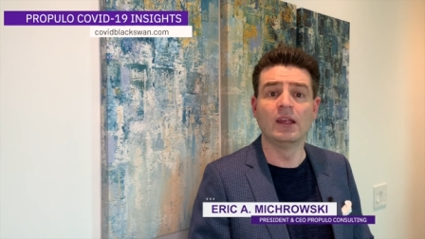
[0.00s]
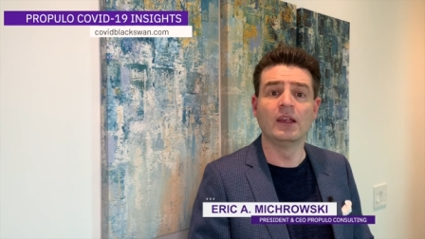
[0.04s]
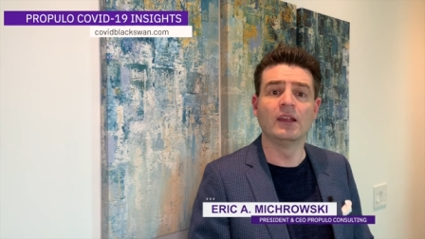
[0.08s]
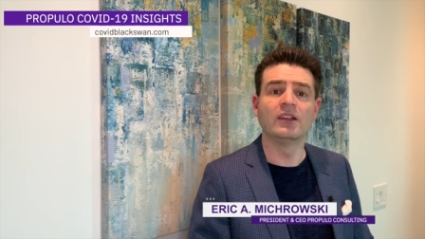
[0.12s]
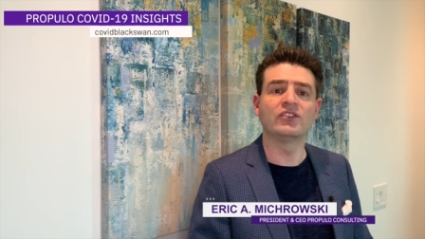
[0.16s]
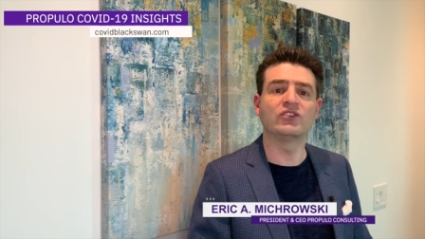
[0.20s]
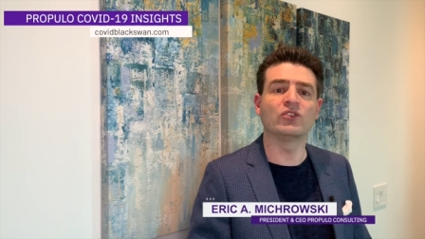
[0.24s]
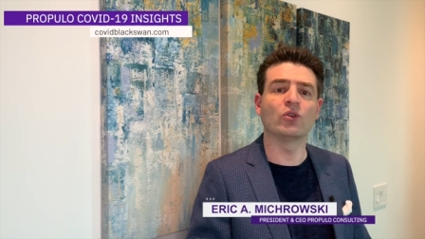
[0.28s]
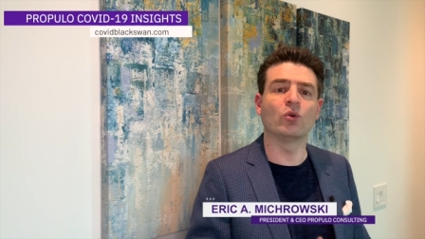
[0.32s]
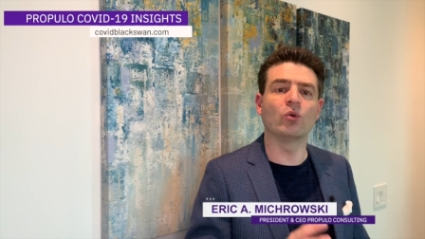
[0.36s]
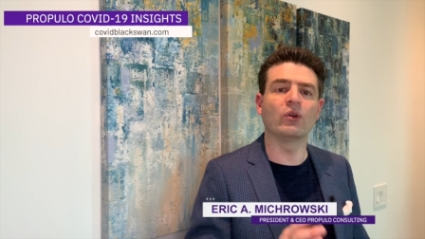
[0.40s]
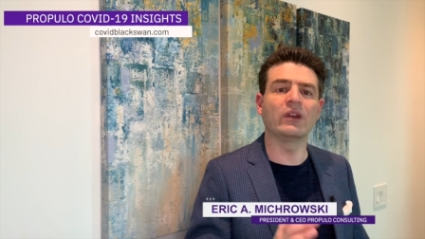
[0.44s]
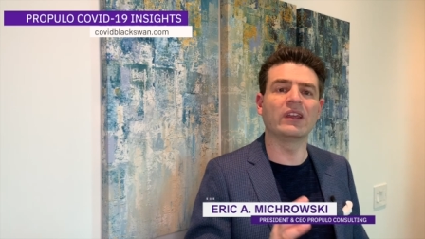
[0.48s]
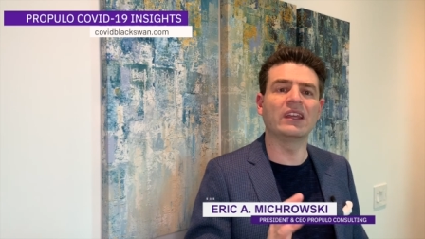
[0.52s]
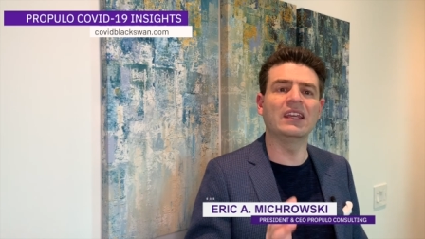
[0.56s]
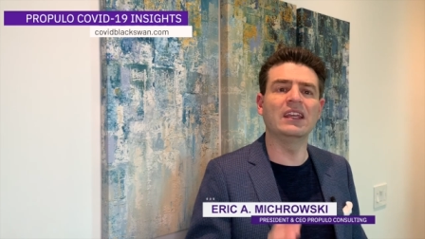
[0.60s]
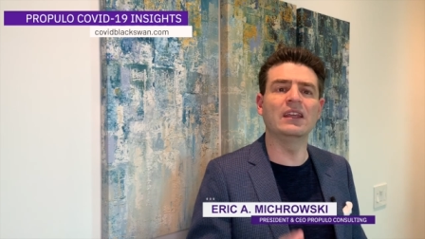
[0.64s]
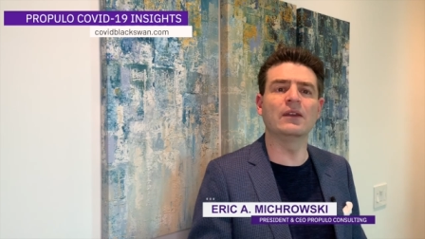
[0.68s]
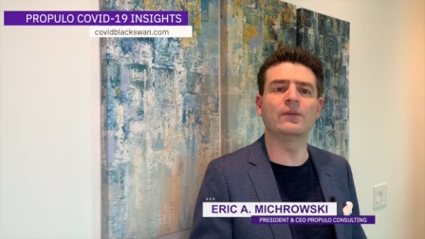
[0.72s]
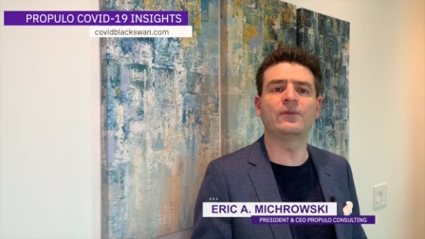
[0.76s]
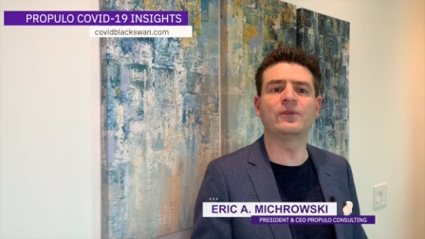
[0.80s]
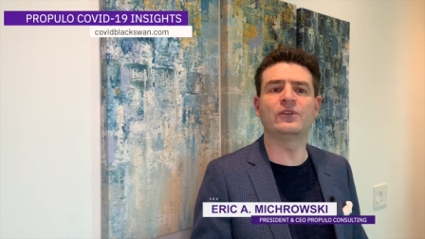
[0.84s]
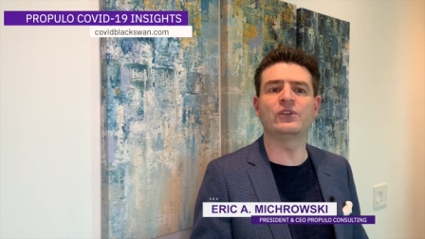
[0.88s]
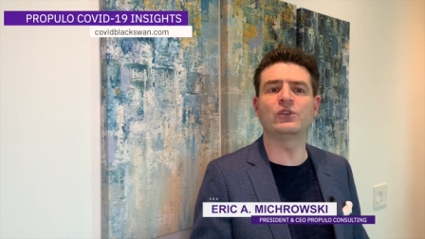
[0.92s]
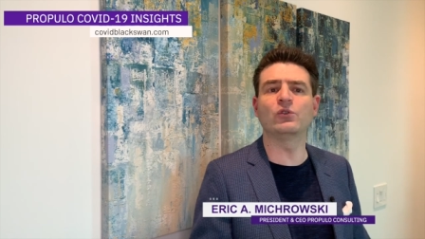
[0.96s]
So
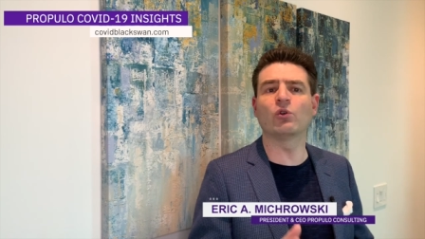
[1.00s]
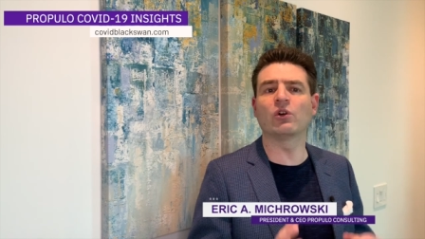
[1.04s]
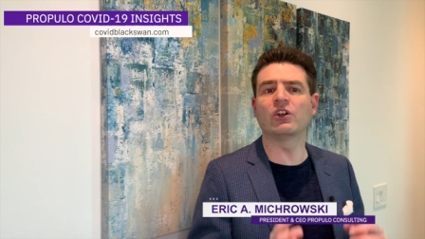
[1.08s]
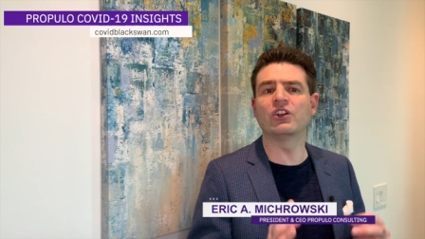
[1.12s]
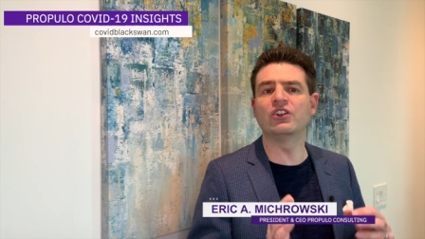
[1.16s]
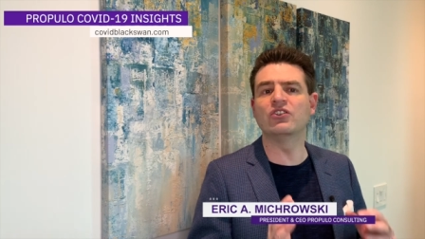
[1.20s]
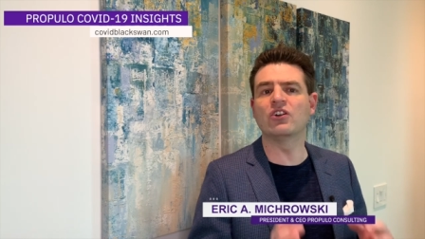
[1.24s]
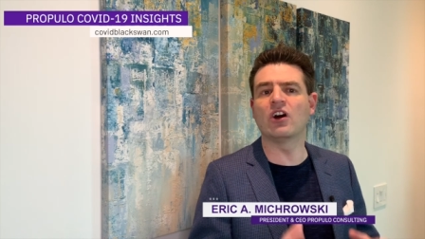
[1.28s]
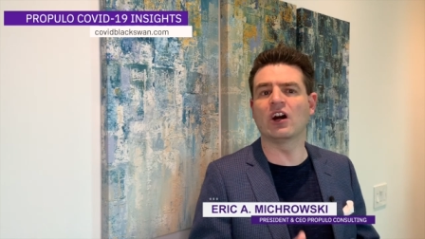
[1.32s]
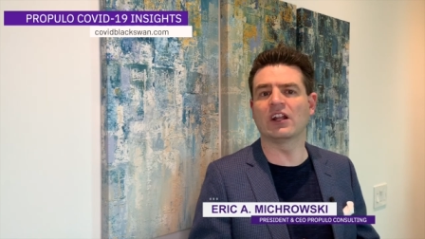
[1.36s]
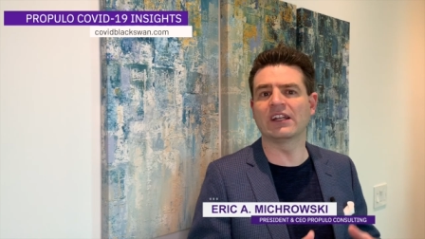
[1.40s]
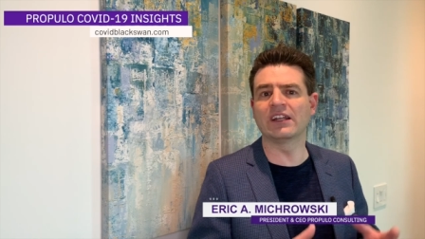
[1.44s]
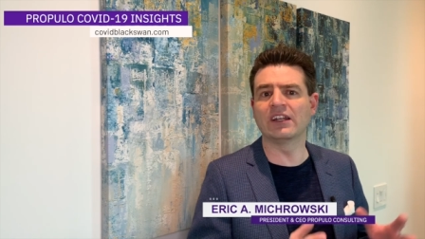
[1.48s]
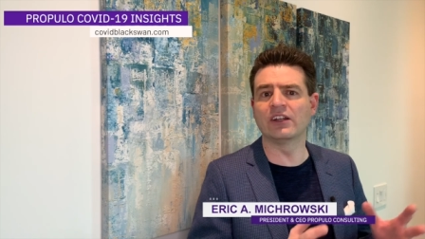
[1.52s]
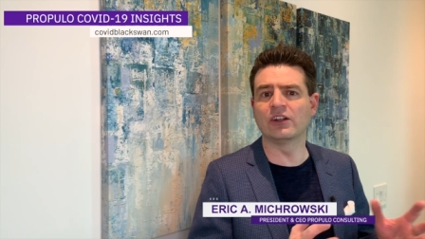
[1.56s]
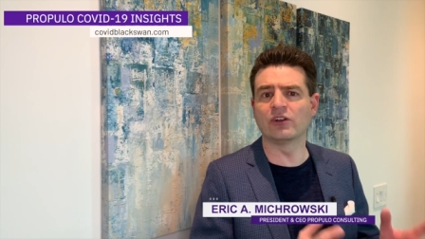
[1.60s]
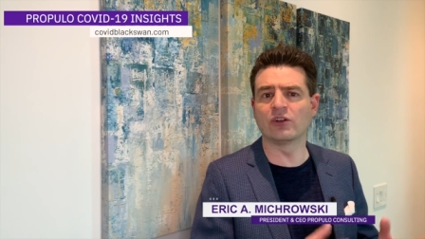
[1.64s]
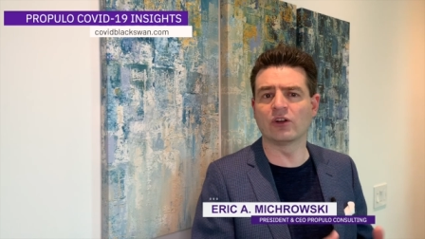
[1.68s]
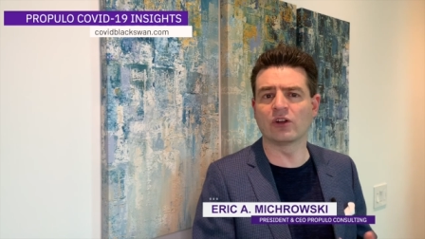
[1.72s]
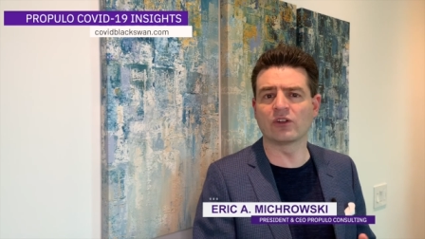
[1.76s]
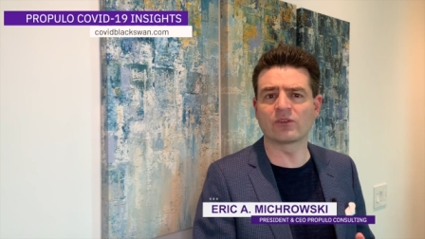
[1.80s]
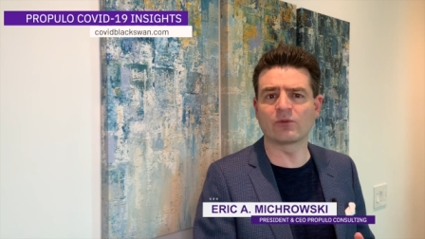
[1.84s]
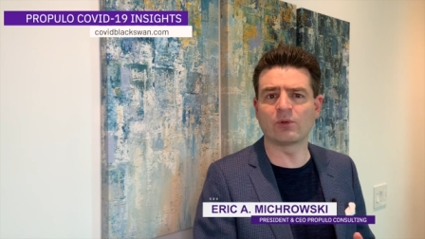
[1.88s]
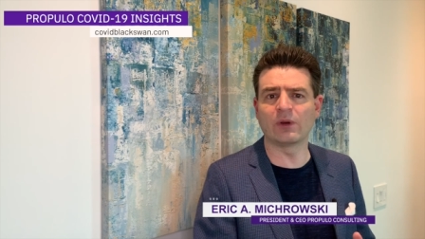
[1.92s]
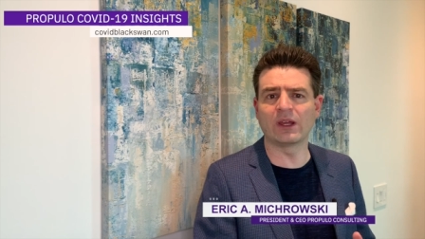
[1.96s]
if you are not in an
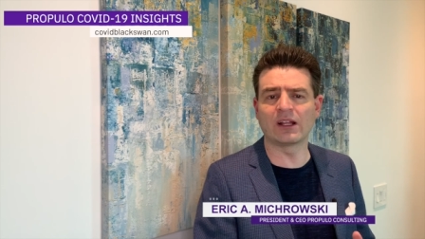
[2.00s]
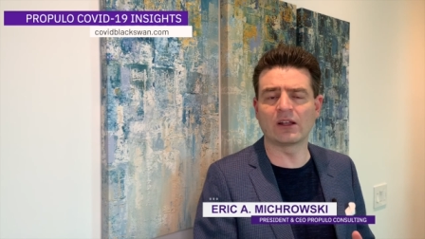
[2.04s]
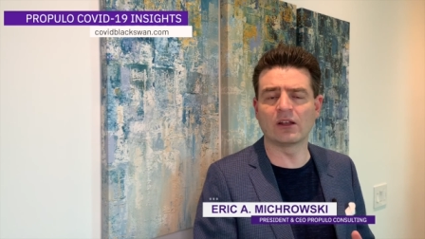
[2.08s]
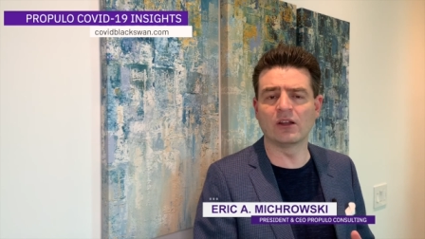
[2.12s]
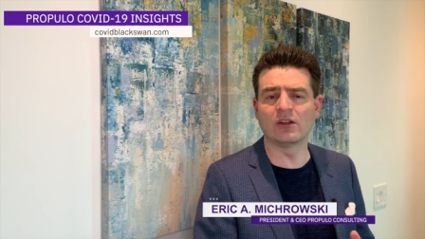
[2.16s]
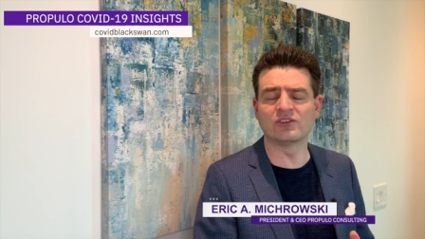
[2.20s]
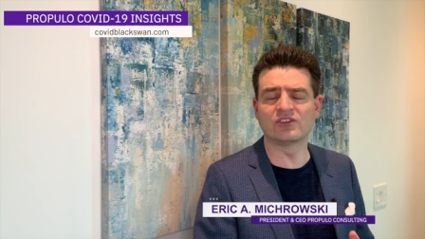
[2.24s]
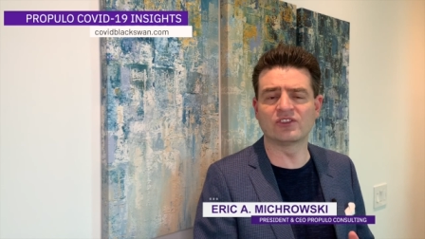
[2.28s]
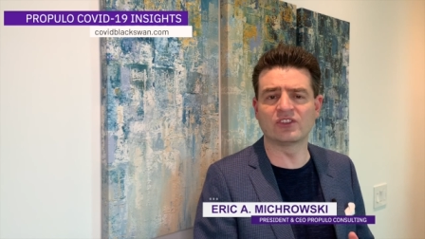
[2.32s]
earthquake low